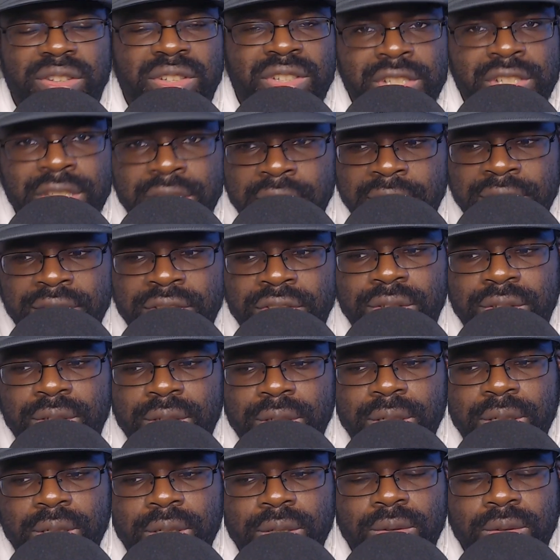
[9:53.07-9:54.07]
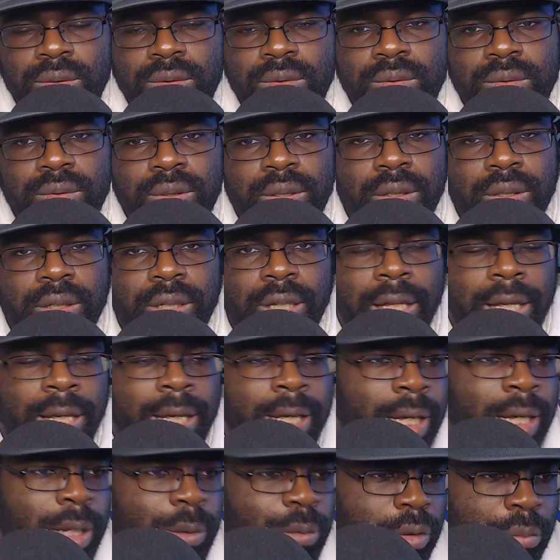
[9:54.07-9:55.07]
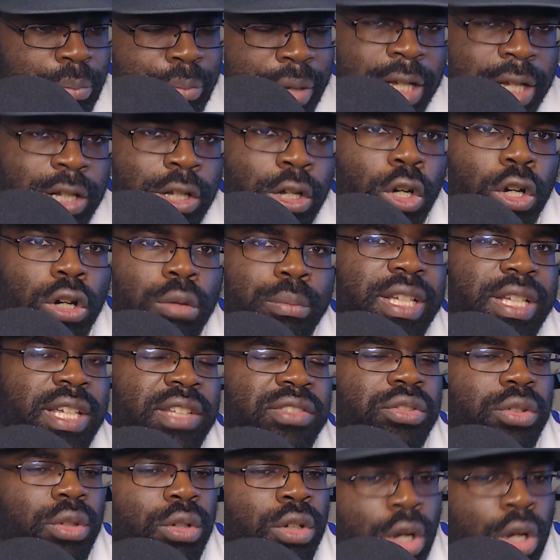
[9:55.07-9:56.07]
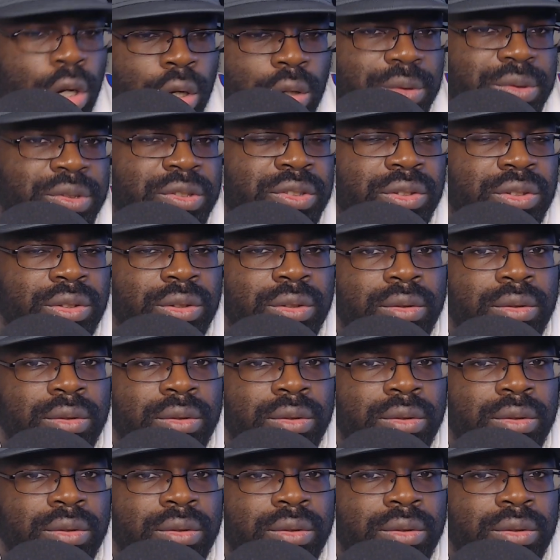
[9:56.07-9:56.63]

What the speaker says: Jets, and we're back home against the Colts.